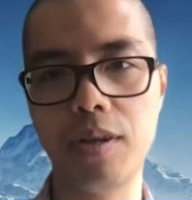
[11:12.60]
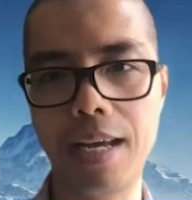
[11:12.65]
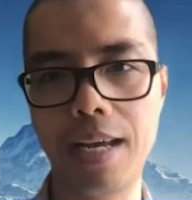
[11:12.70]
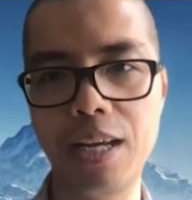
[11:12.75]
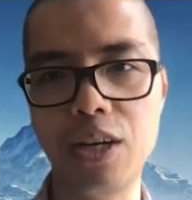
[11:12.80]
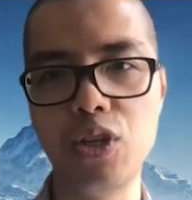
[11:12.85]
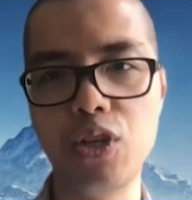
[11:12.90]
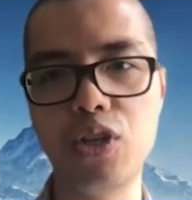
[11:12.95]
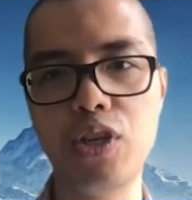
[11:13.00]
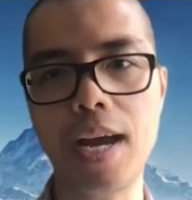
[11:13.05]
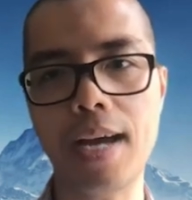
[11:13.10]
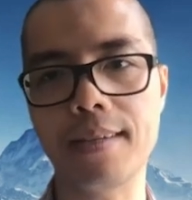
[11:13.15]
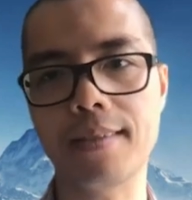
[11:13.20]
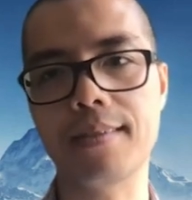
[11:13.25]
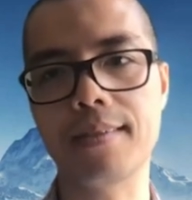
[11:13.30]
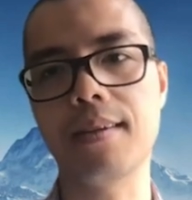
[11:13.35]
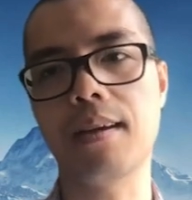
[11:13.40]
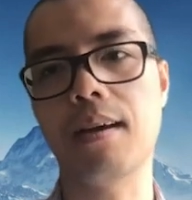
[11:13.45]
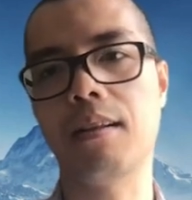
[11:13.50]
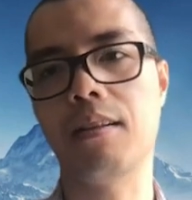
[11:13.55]

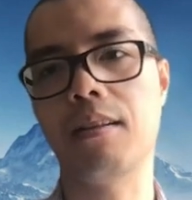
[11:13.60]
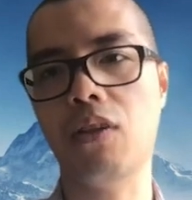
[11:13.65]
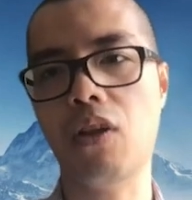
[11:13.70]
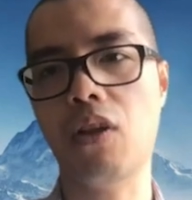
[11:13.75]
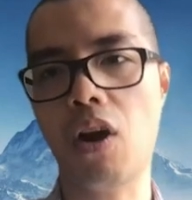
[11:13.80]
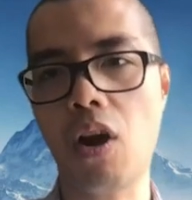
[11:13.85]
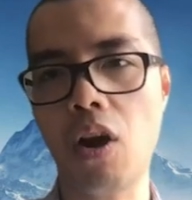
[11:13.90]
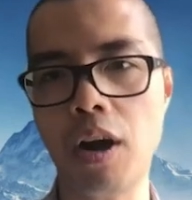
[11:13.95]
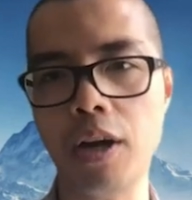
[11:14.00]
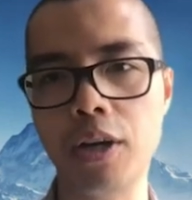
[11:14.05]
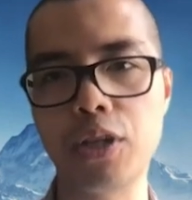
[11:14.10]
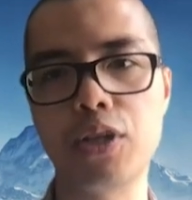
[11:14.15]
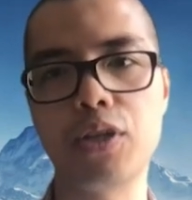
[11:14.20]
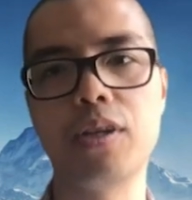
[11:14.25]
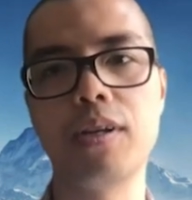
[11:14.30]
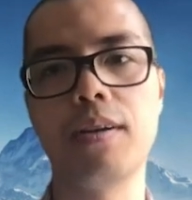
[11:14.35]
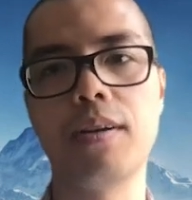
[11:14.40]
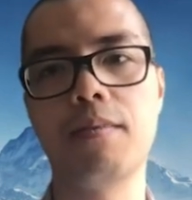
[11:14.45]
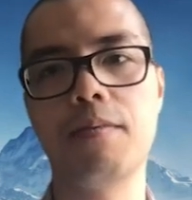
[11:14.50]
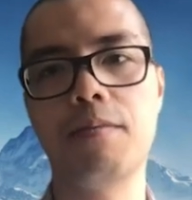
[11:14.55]
ingest a
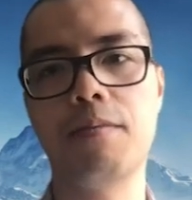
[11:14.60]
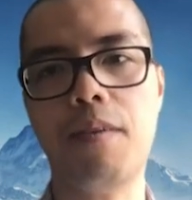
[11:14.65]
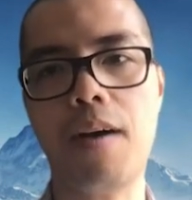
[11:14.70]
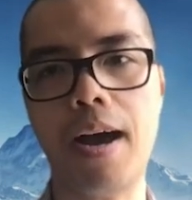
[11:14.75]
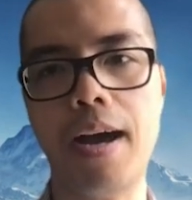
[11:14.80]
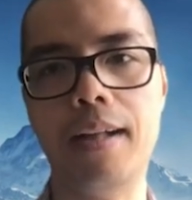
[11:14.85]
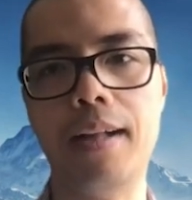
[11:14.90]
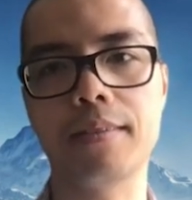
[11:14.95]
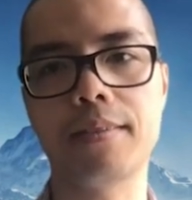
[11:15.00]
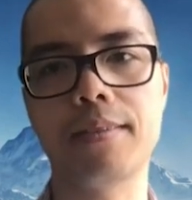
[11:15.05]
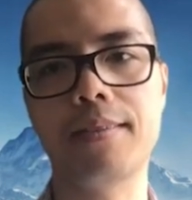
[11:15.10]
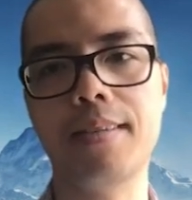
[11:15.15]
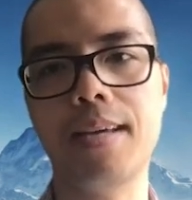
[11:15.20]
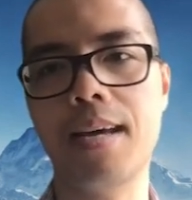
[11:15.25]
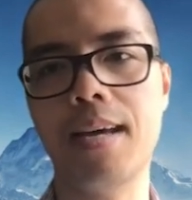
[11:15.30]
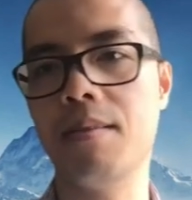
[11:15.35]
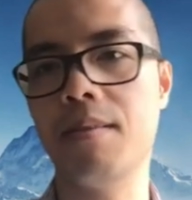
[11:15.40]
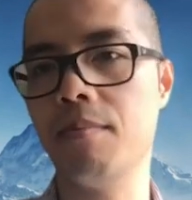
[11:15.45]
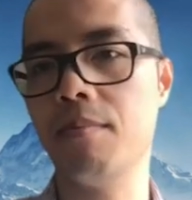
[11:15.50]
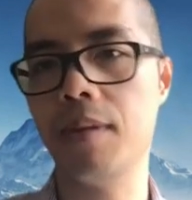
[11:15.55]
large files,
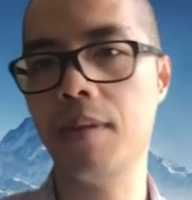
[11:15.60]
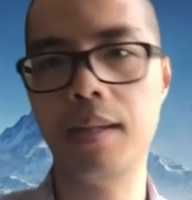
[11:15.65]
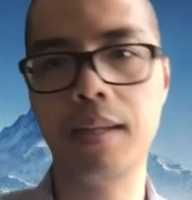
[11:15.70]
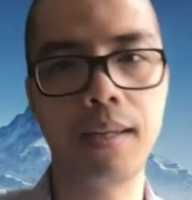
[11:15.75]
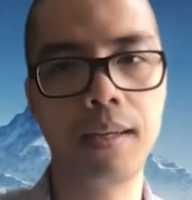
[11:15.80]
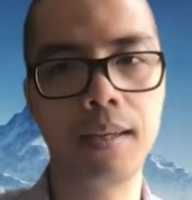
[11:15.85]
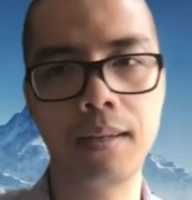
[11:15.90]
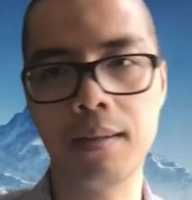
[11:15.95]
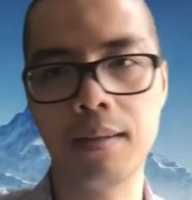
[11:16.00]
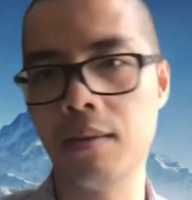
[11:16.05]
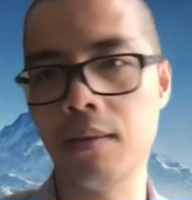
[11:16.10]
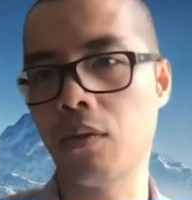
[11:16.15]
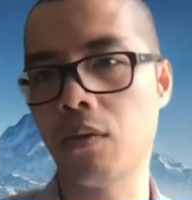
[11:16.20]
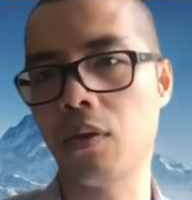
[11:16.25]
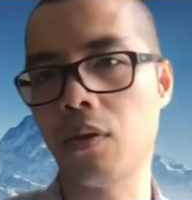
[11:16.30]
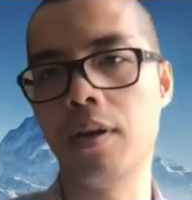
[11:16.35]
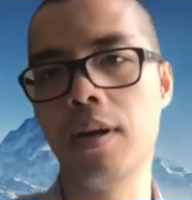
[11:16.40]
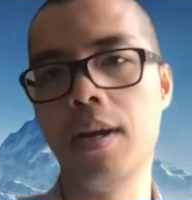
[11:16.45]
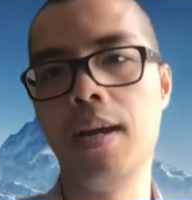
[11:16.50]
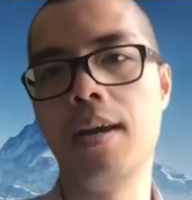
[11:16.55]
10 million
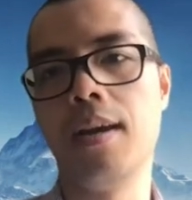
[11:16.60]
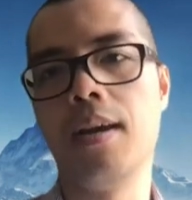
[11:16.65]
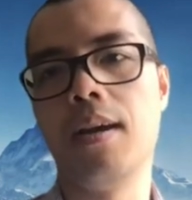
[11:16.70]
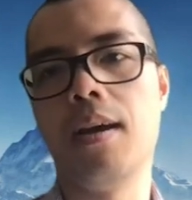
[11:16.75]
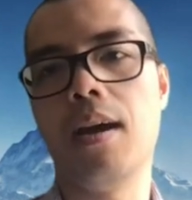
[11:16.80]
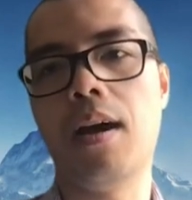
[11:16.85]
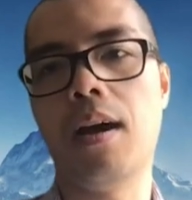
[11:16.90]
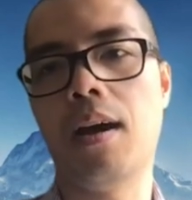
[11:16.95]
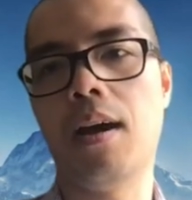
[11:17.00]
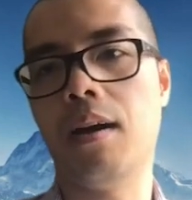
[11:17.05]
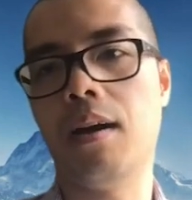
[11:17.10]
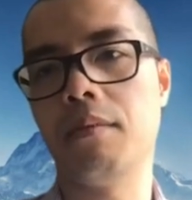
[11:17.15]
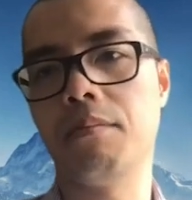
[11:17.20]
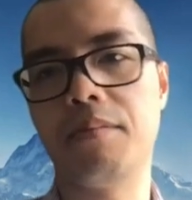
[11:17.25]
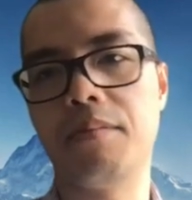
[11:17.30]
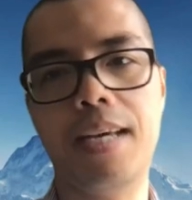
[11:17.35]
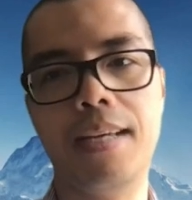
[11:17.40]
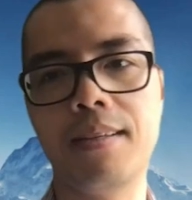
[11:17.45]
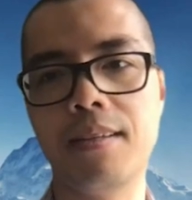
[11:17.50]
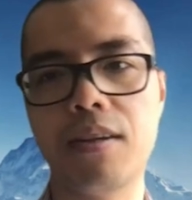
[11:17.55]
or
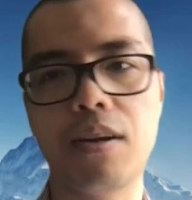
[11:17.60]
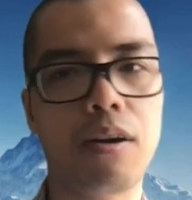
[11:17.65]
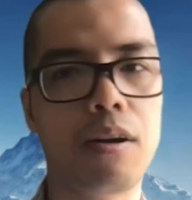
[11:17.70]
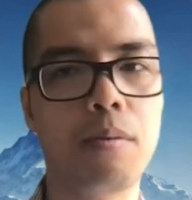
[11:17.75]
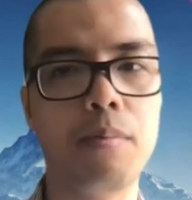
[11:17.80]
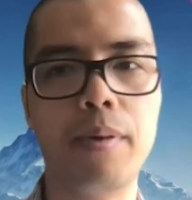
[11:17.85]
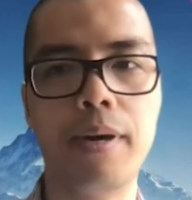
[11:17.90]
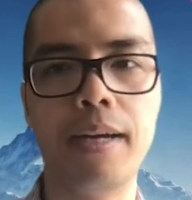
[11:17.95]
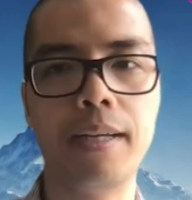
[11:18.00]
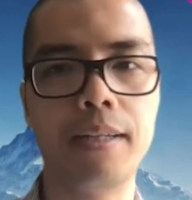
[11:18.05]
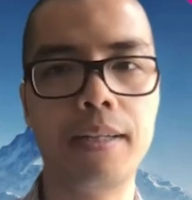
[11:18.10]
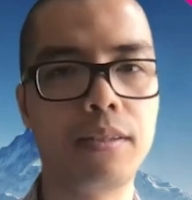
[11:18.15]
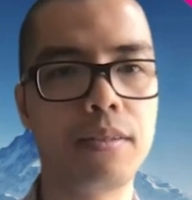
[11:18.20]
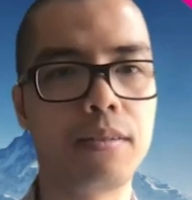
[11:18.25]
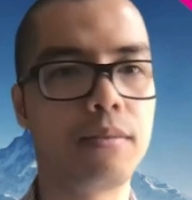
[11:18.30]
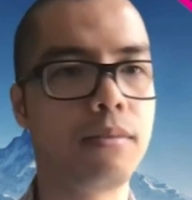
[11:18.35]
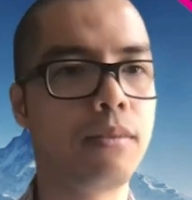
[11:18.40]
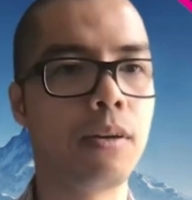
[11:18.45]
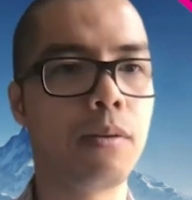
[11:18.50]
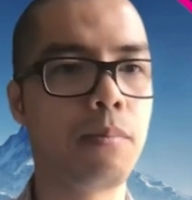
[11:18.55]
10
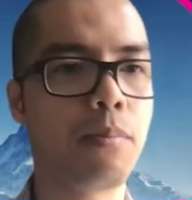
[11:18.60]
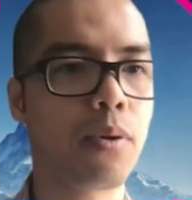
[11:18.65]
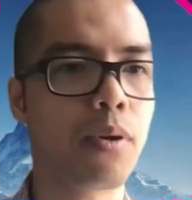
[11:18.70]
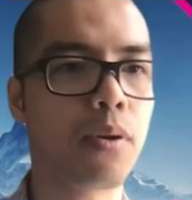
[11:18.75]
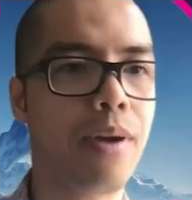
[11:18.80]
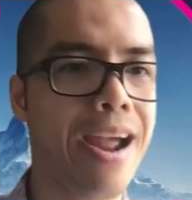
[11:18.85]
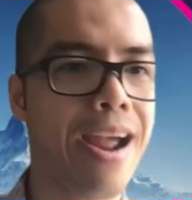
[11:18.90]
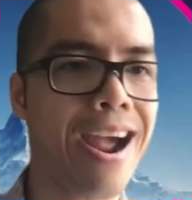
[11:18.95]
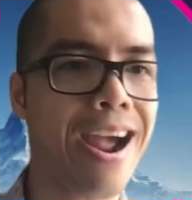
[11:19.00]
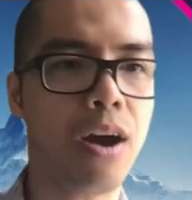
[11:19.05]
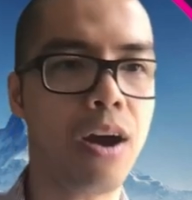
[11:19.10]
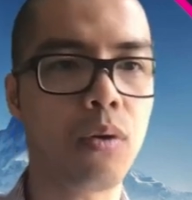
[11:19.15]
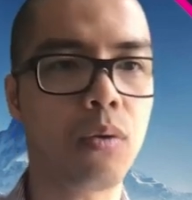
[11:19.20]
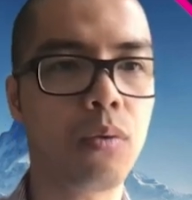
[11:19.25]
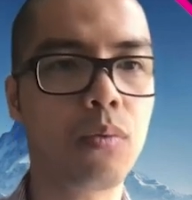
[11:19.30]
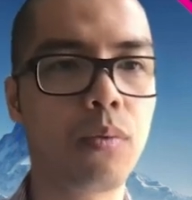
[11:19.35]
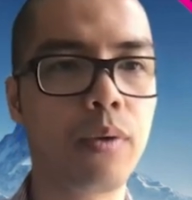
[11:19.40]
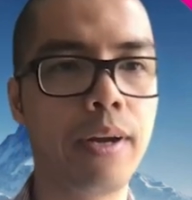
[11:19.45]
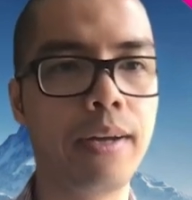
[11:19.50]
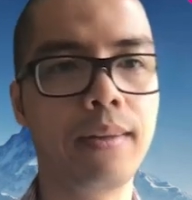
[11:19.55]
terabytes per
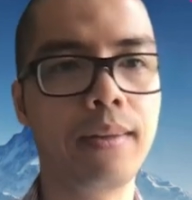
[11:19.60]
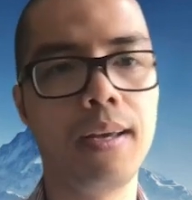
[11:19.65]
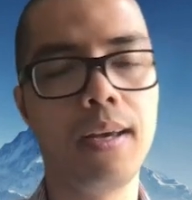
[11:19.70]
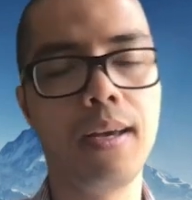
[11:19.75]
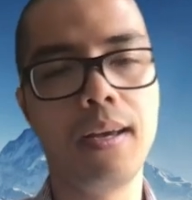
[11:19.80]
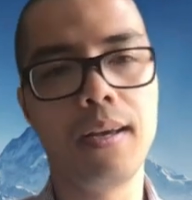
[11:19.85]
hour, right?